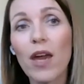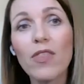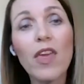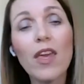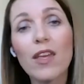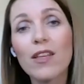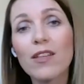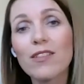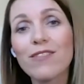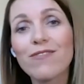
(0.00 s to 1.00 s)
I think,
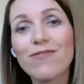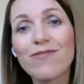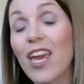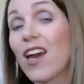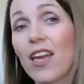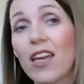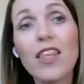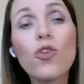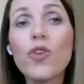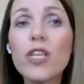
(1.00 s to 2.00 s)
yeah, I think
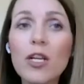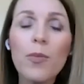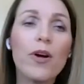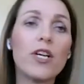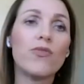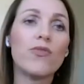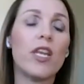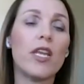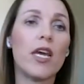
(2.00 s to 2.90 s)
a critical part of it,